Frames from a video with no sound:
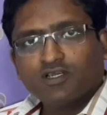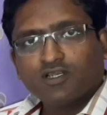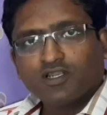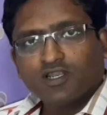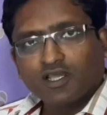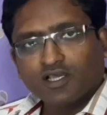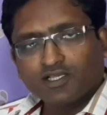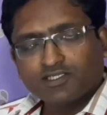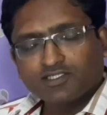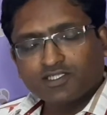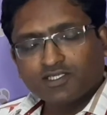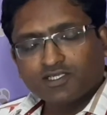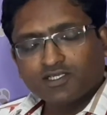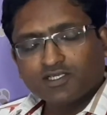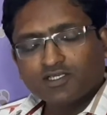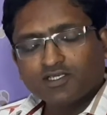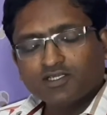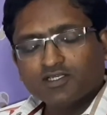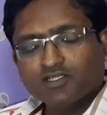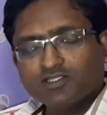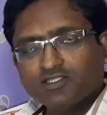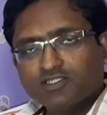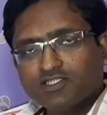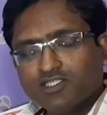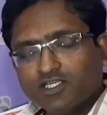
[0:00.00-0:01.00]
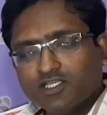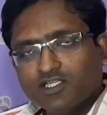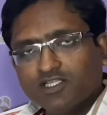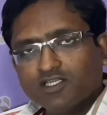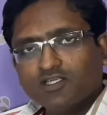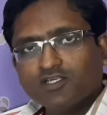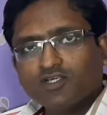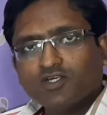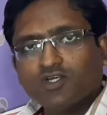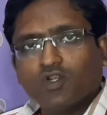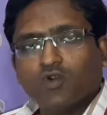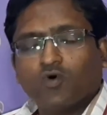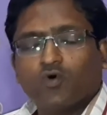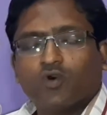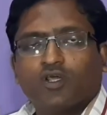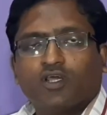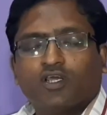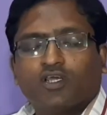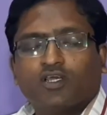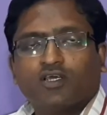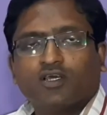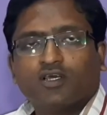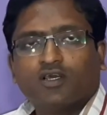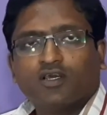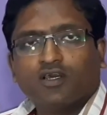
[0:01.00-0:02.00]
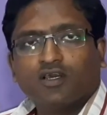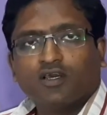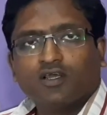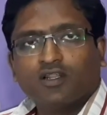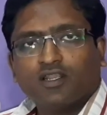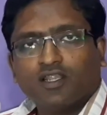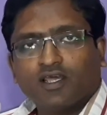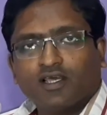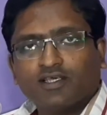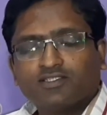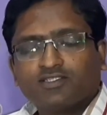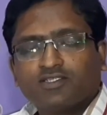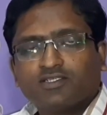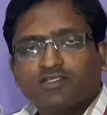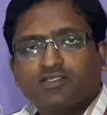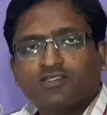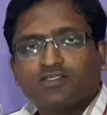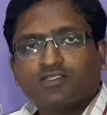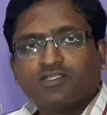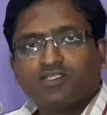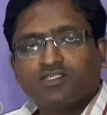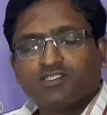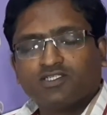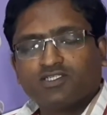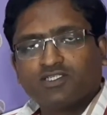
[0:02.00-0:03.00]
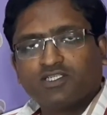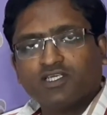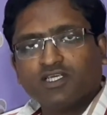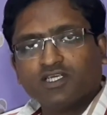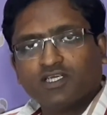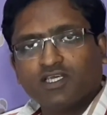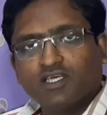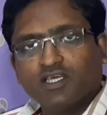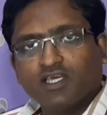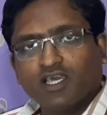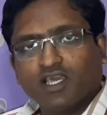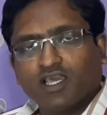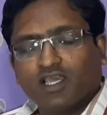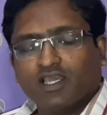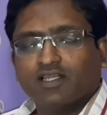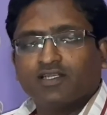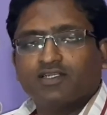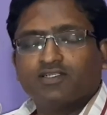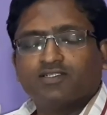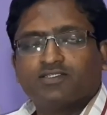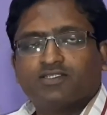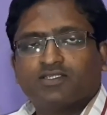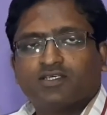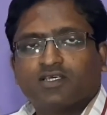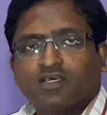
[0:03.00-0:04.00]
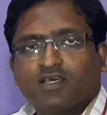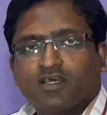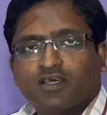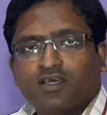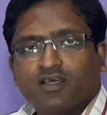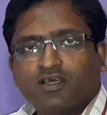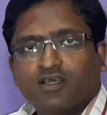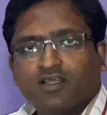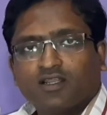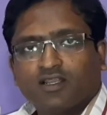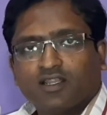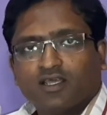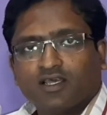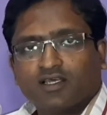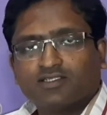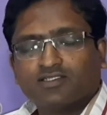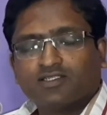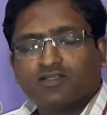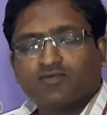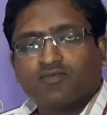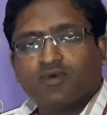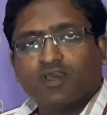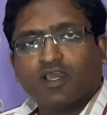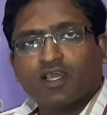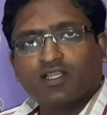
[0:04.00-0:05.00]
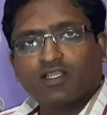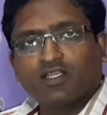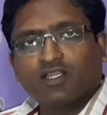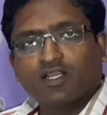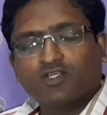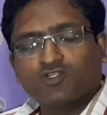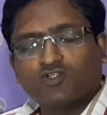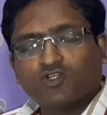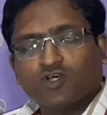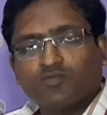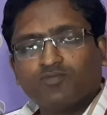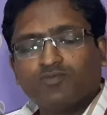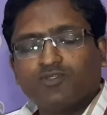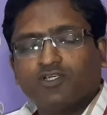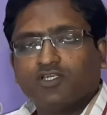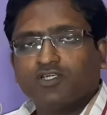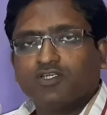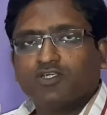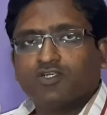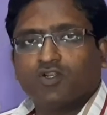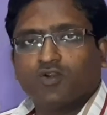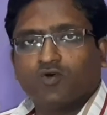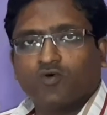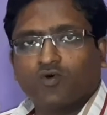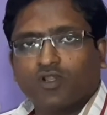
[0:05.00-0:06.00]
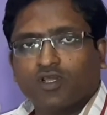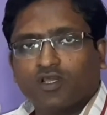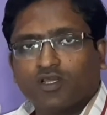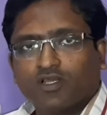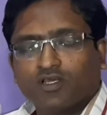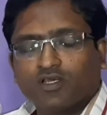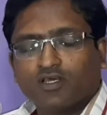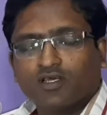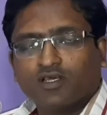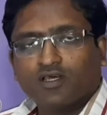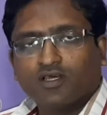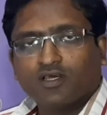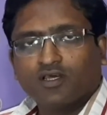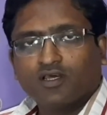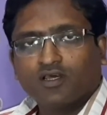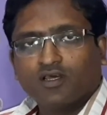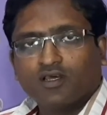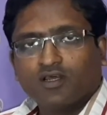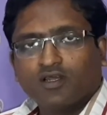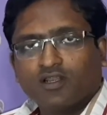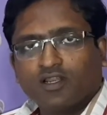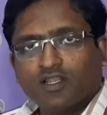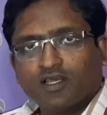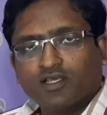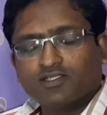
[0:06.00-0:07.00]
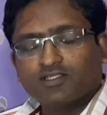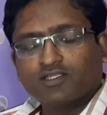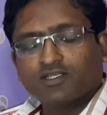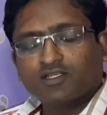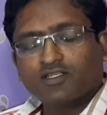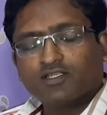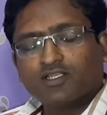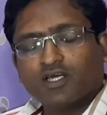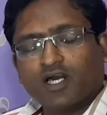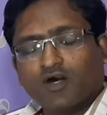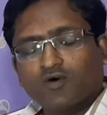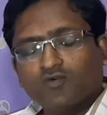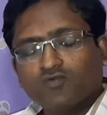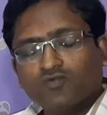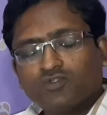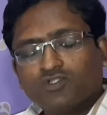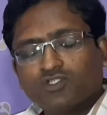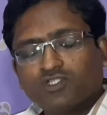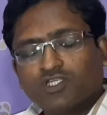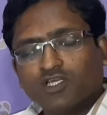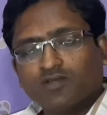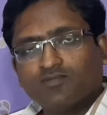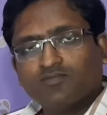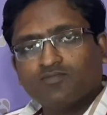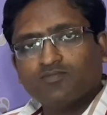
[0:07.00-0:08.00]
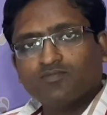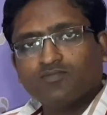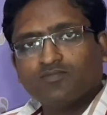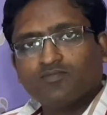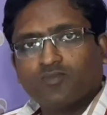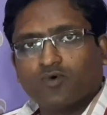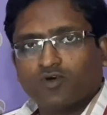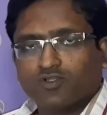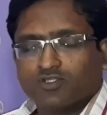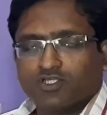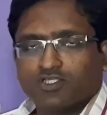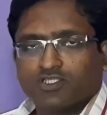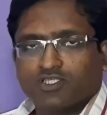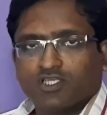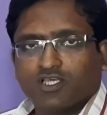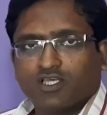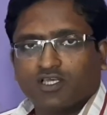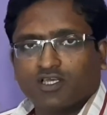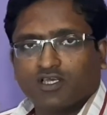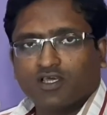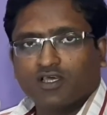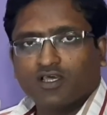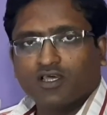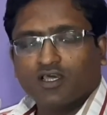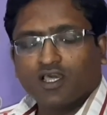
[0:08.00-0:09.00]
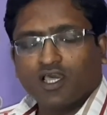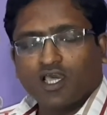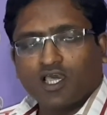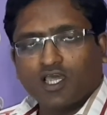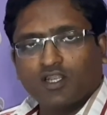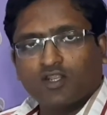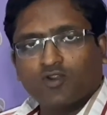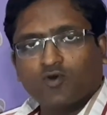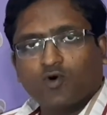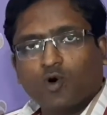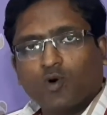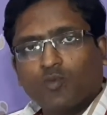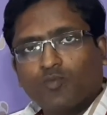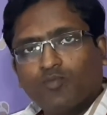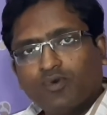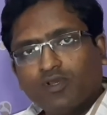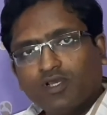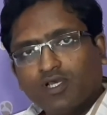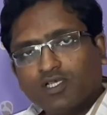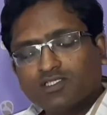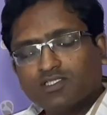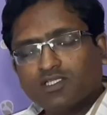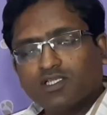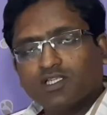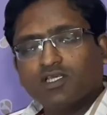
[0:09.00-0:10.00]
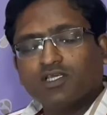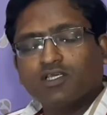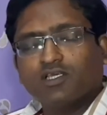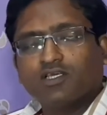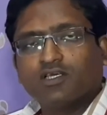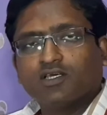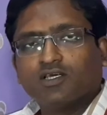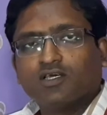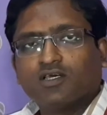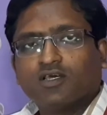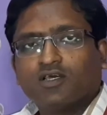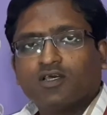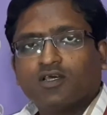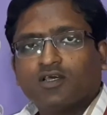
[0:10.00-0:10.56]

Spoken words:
next gene cloning, next sticky ends, next vectors of gene cloning, next downstream processing, and obviously